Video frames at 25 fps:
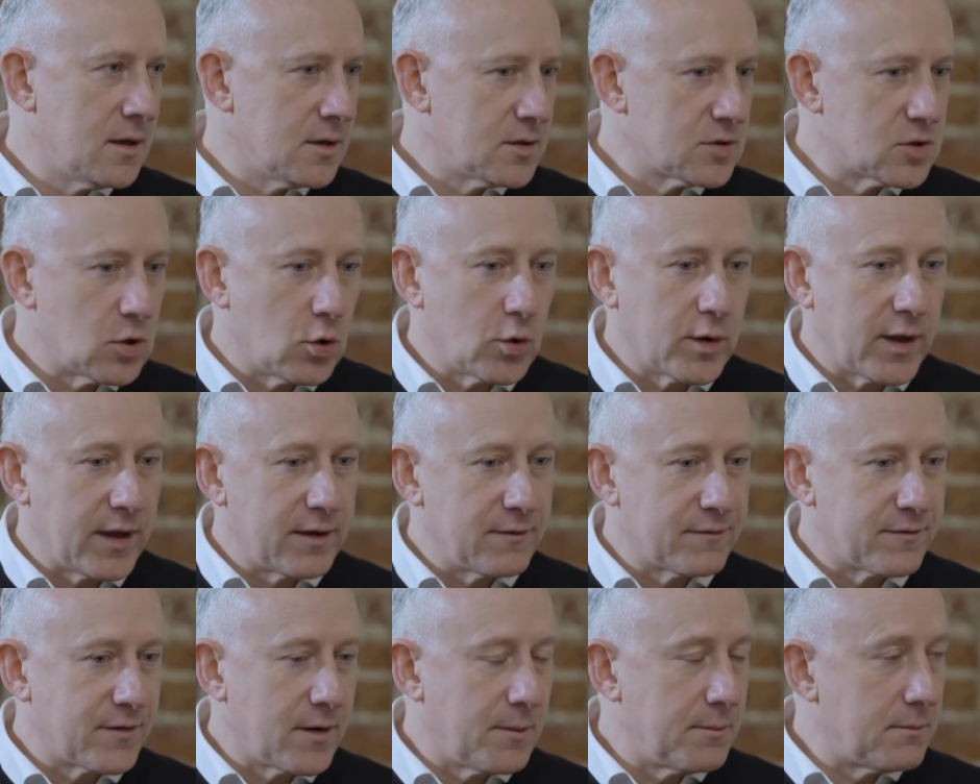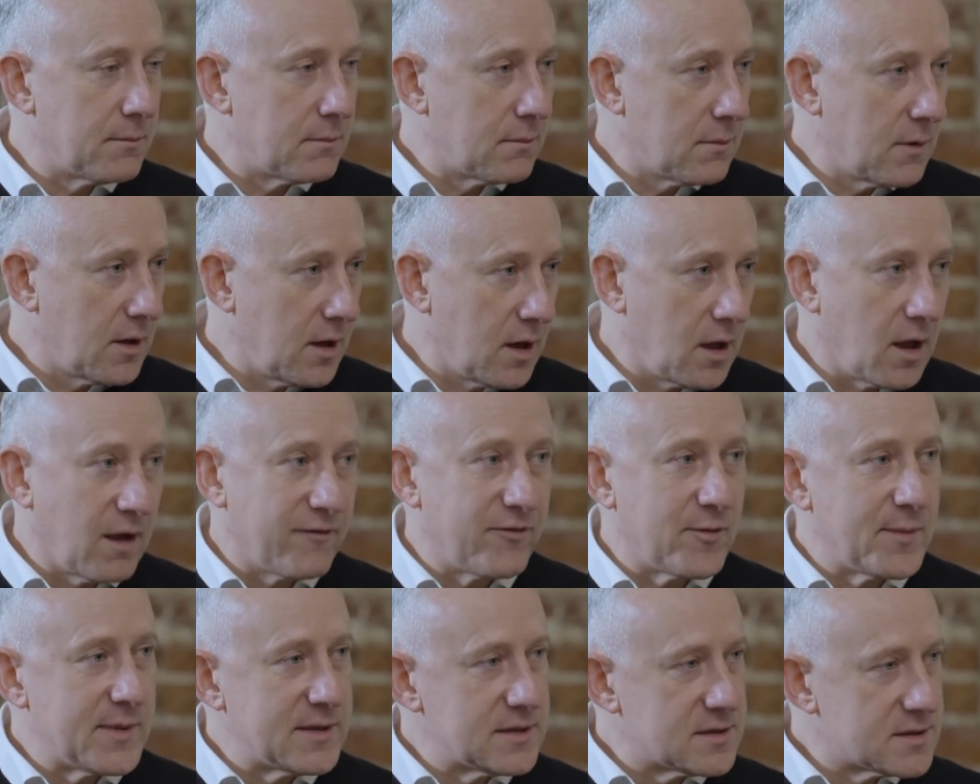talking from
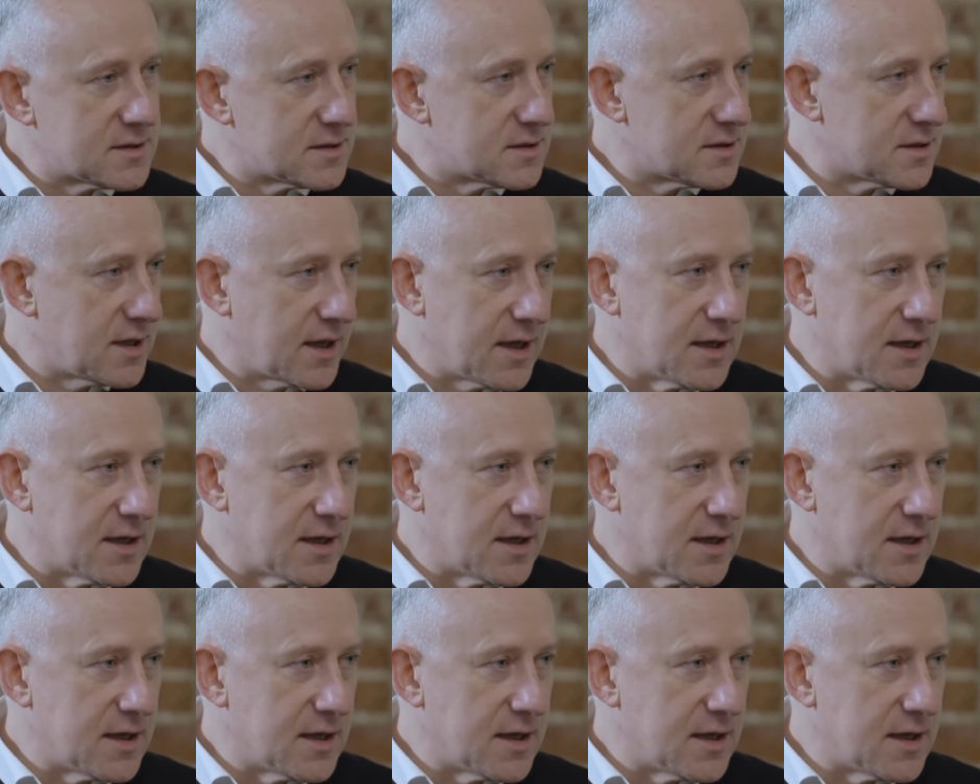governments to